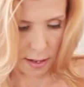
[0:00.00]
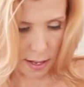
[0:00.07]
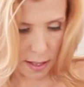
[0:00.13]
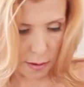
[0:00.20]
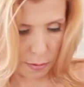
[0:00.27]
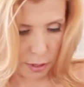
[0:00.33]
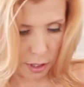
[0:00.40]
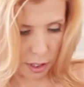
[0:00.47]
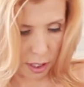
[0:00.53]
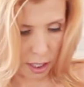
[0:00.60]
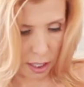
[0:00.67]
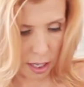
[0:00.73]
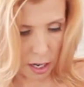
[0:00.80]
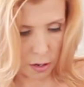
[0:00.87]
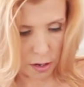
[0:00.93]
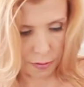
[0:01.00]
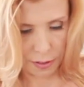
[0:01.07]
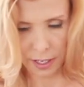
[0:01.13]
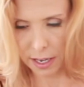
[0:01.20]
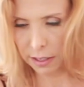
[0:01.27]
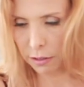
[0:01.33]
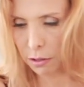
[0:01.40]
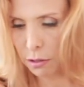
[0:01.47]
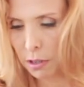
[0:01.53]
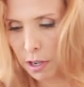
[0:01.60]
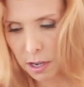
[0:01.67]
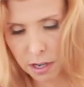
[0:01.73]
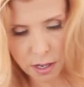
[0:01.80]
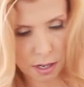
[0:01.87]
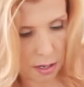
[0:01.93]
And then we're just going to cut off the
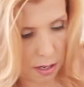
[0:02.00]
extra.